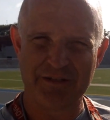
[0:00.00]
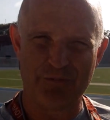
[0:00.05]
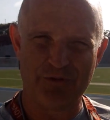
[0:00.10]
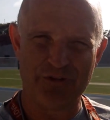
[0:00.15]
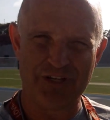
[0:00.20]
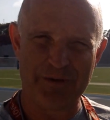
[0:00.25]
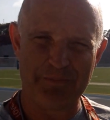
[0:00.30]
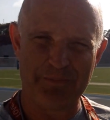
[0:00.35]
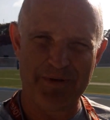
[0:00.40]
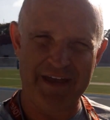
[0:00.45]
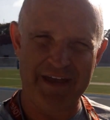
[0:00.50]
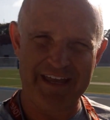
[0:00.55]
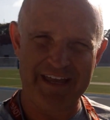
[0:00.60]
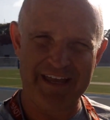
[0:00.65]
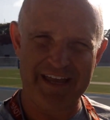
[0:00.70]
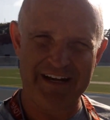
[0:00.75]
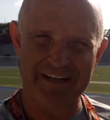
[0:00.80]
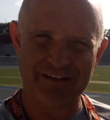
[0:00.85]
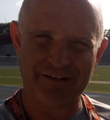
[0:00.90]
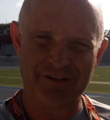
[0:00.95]
and we'll get back
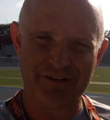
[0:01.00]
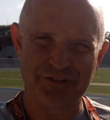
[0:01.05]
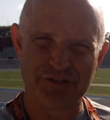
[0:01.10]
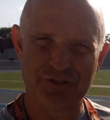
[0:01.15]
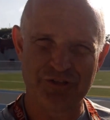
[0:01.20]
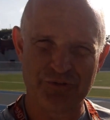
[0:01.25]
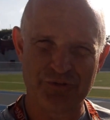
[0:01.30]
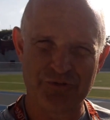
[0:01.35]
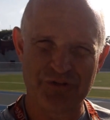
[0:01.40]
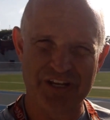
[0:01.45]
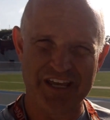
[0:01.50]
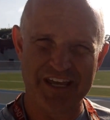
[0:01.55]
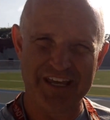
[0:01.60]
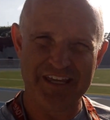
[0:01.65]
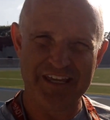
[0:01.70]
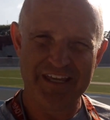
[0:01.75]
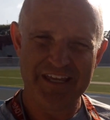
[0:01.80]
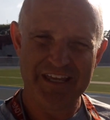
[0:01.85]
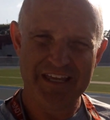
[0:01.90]
at it on Tuesday.